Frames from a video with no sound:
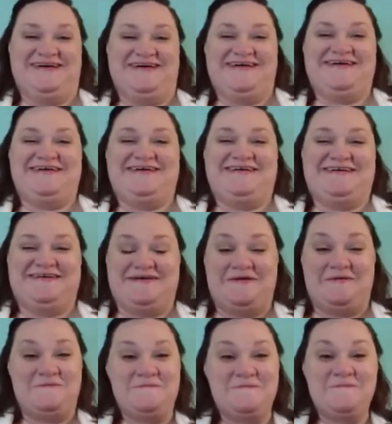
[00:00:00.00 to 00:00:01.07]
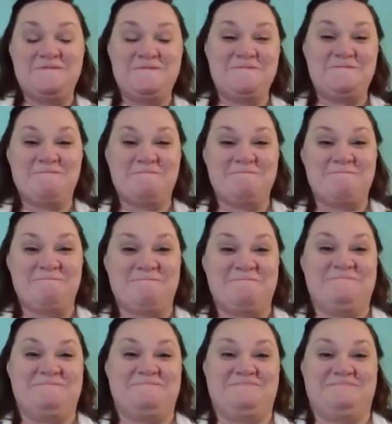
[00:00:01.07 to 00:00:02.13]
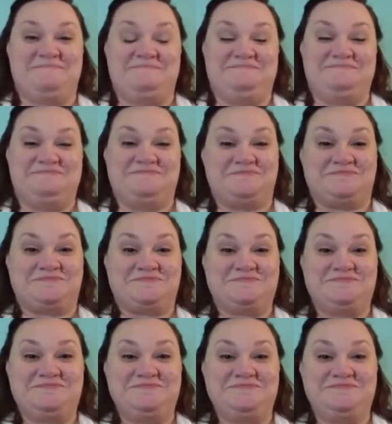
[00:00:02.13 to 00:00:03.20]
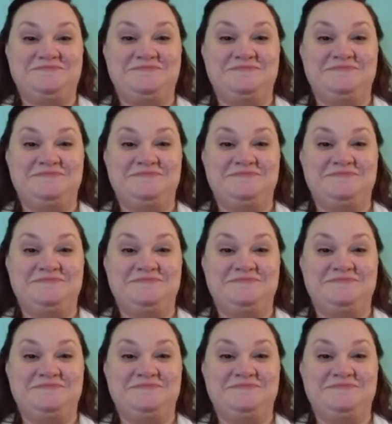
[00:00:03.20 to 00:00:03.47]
(silent)